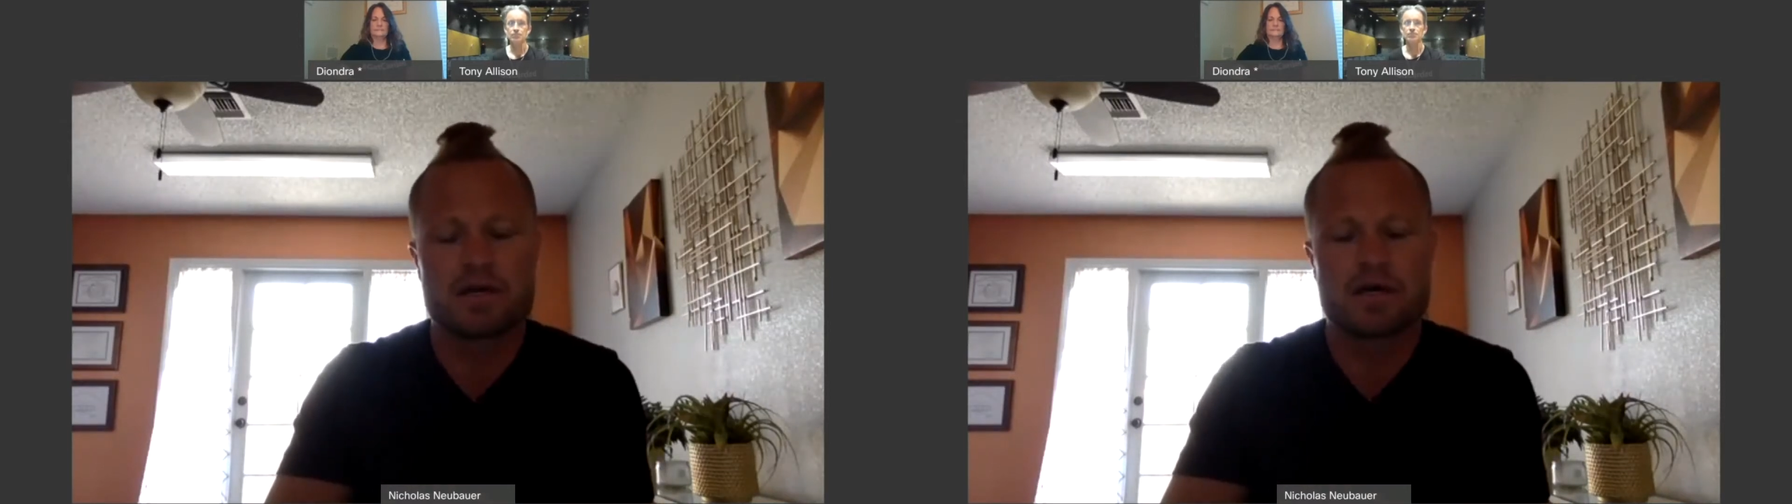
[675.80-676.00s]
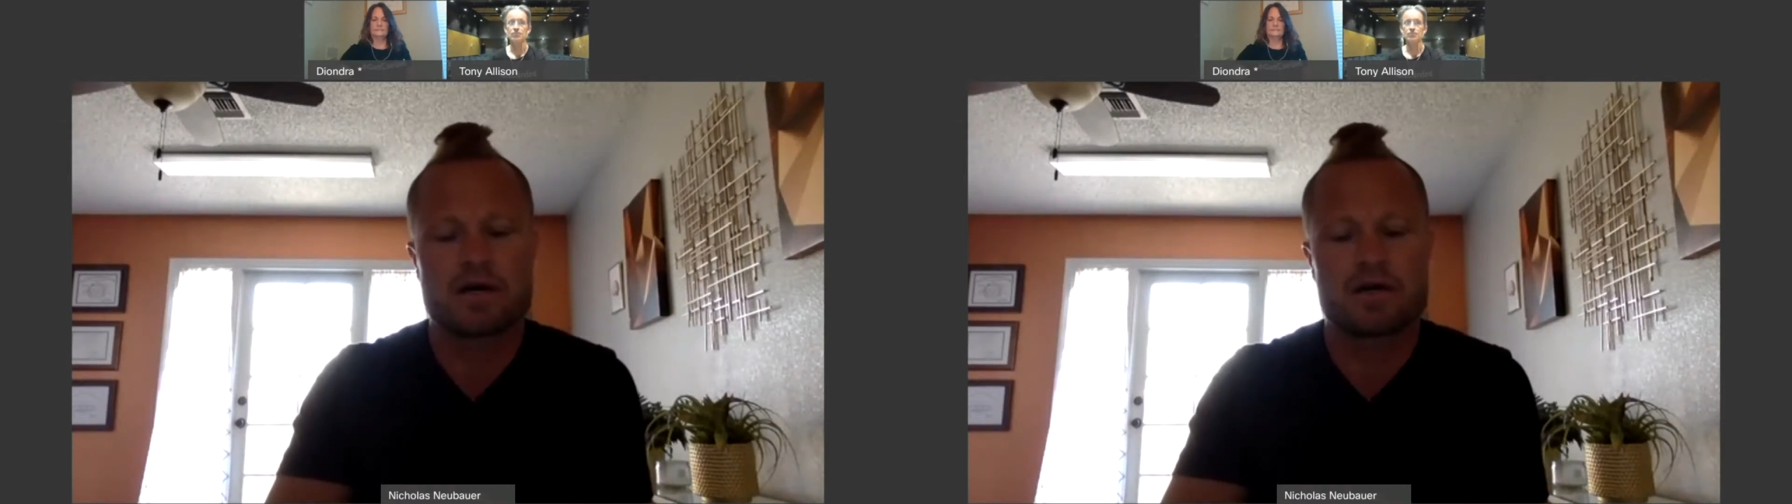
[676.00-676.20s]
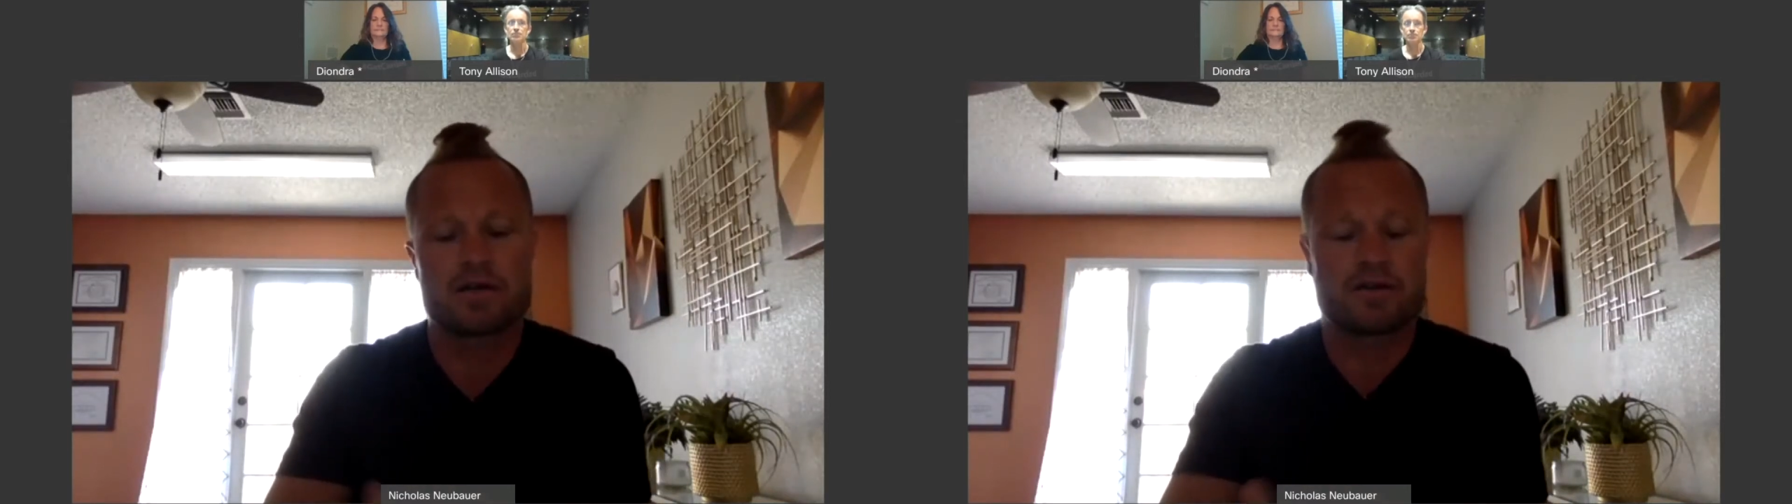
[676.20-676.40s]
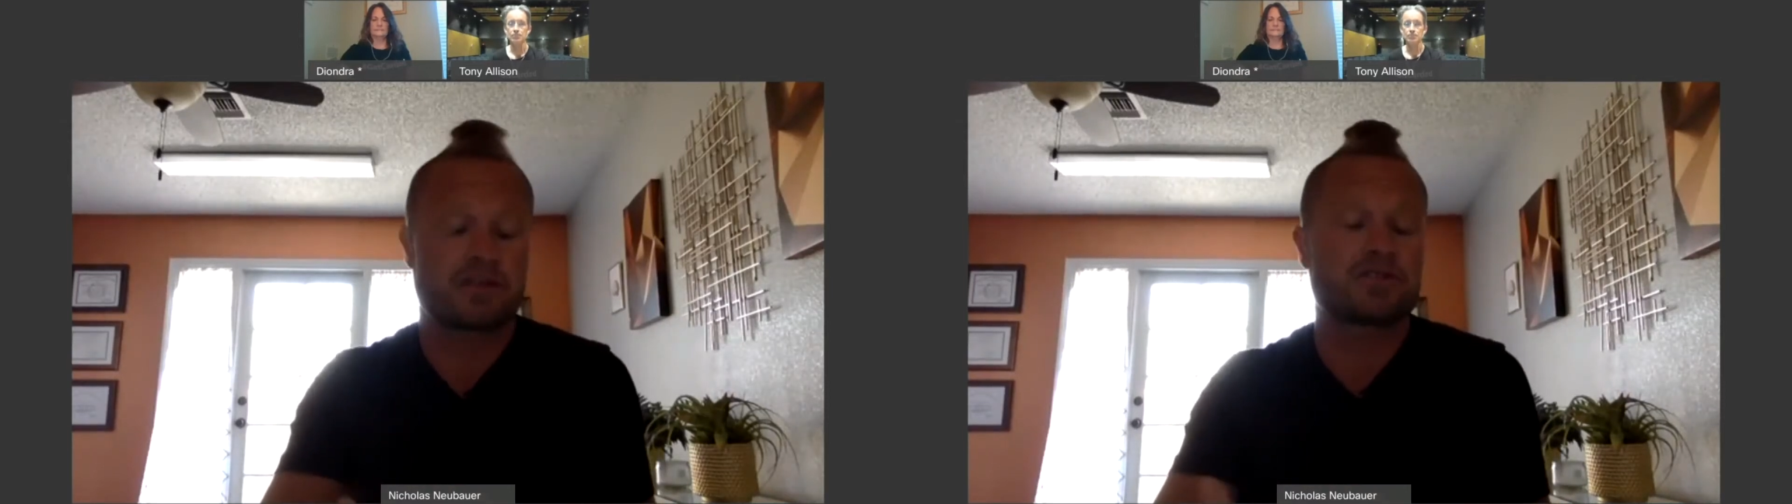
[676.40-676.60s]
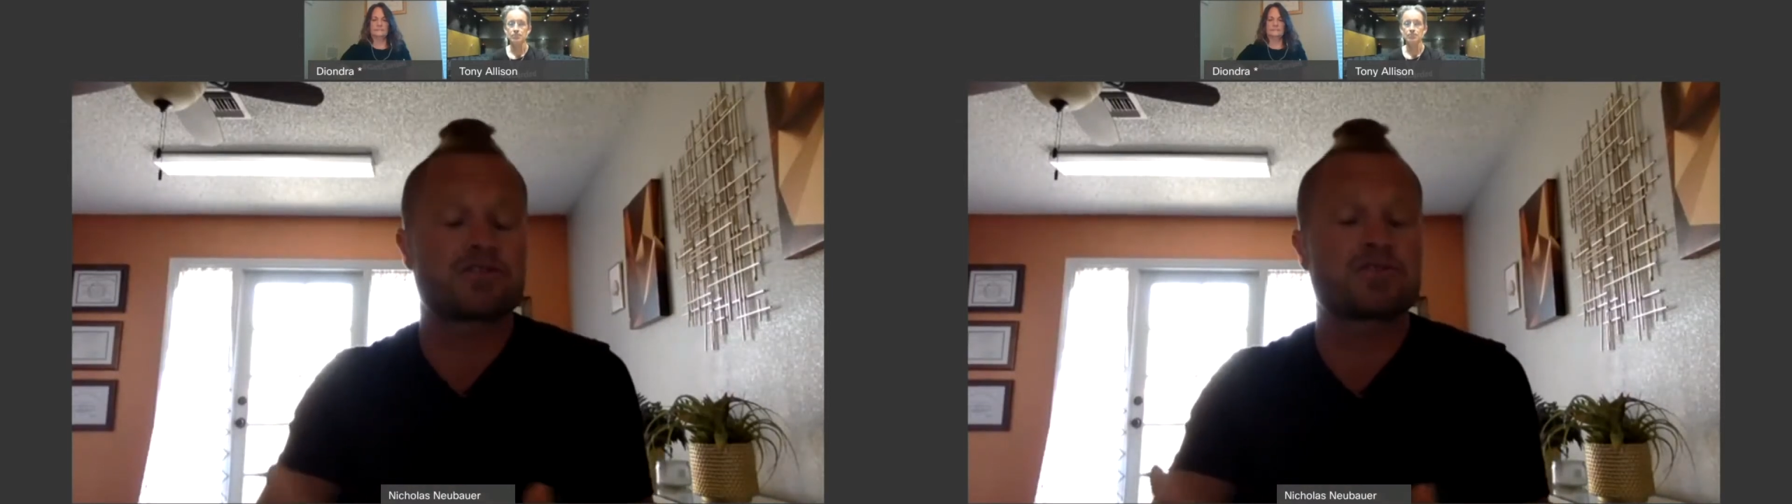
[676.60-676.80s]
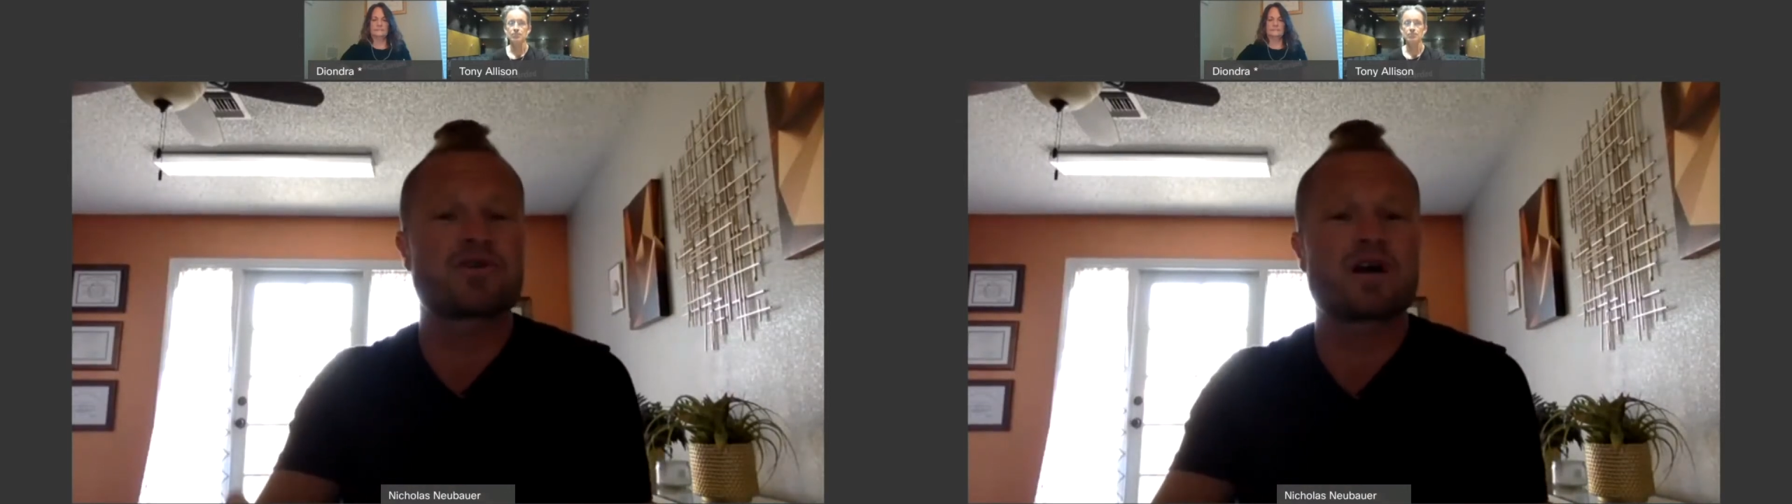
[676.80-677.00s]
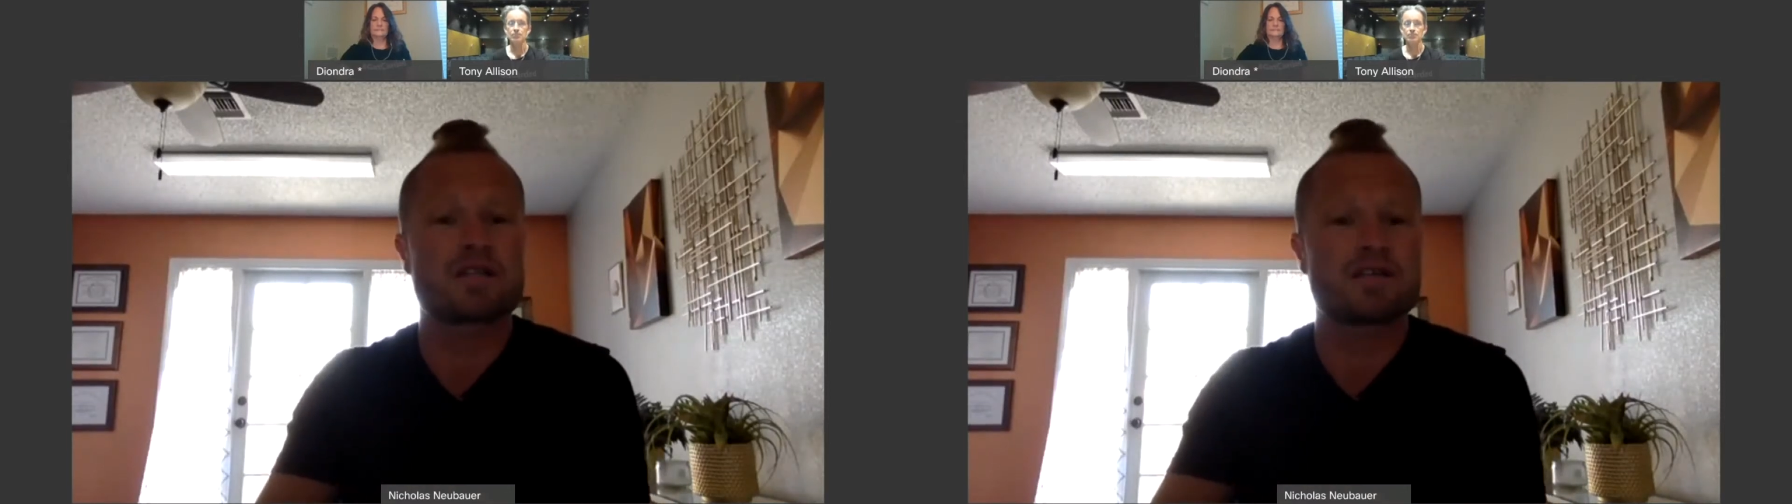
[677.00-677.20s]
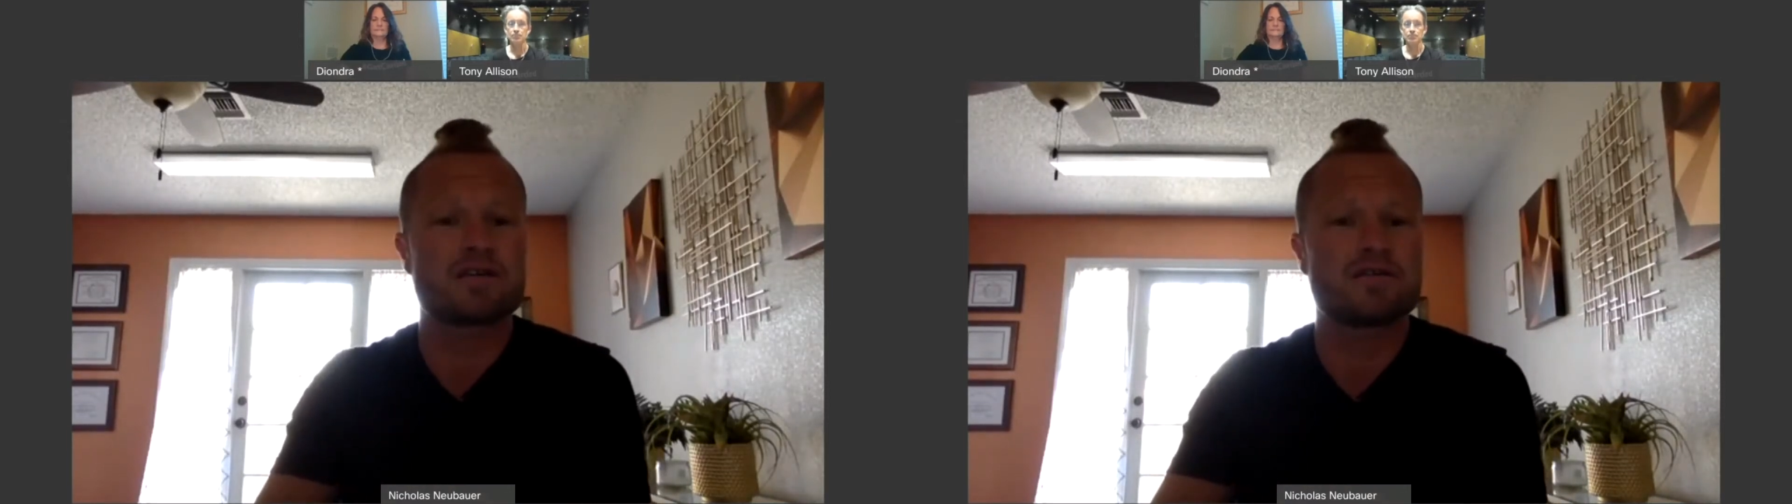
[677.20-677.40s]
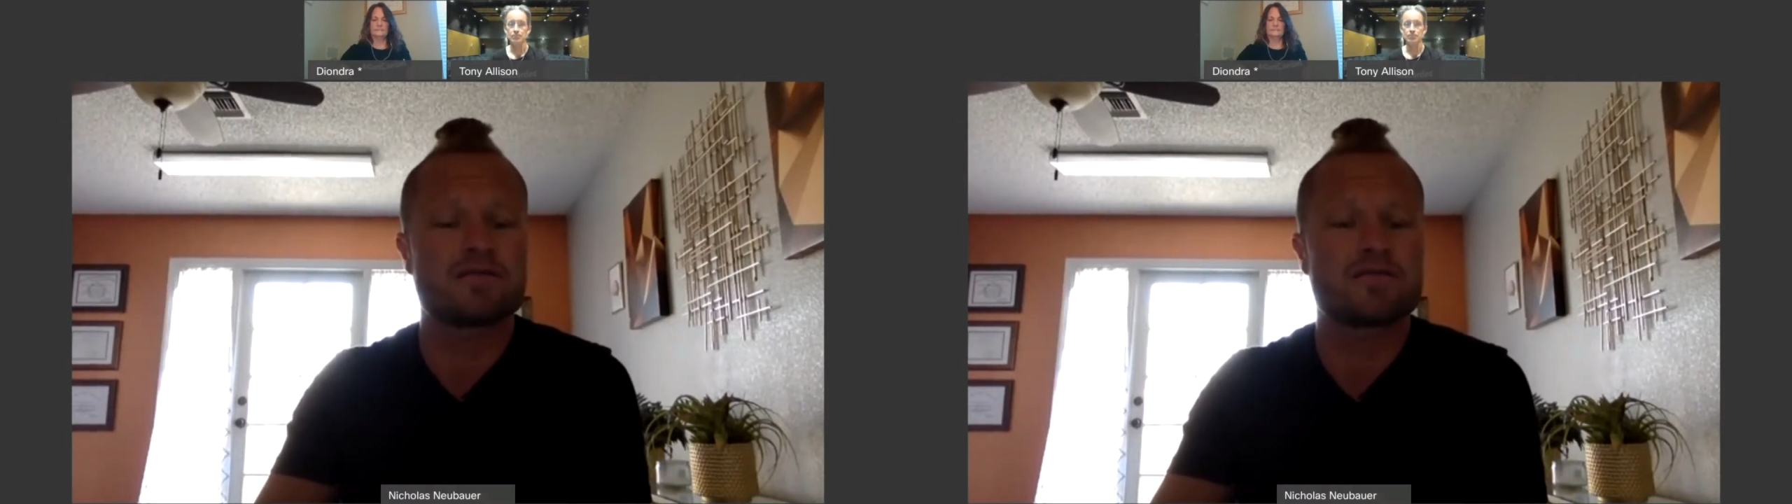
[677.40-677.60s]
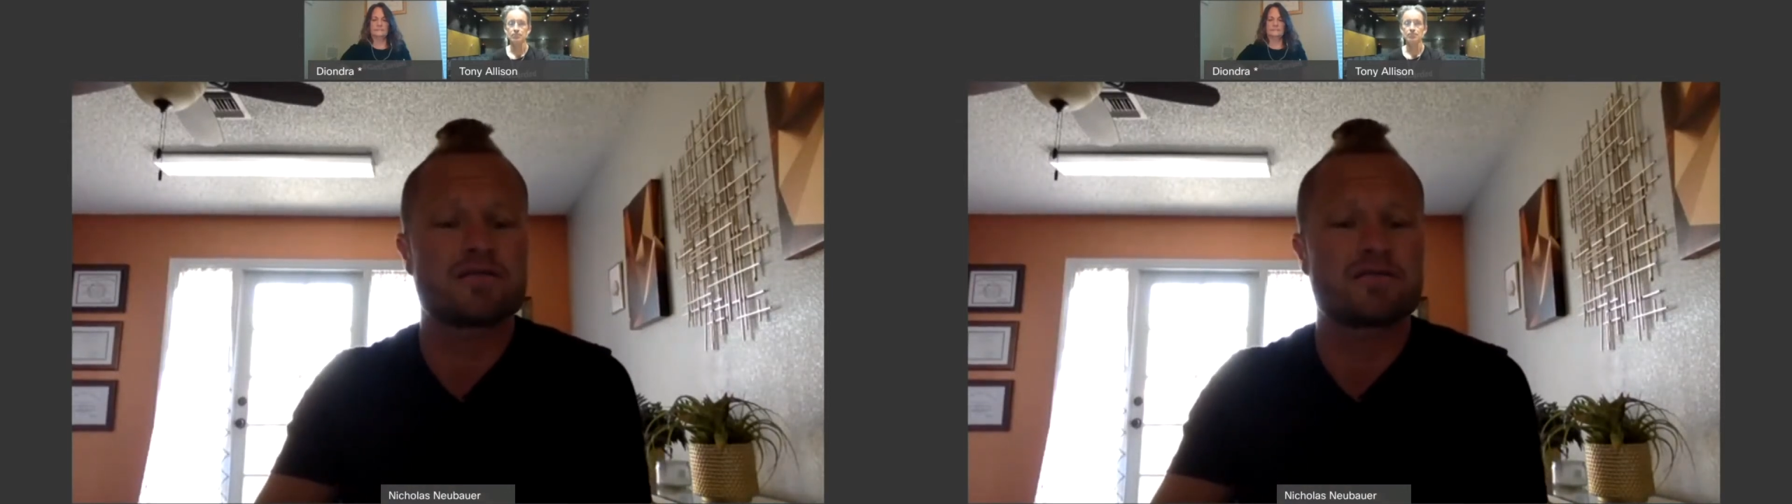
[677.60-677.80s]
that are constructive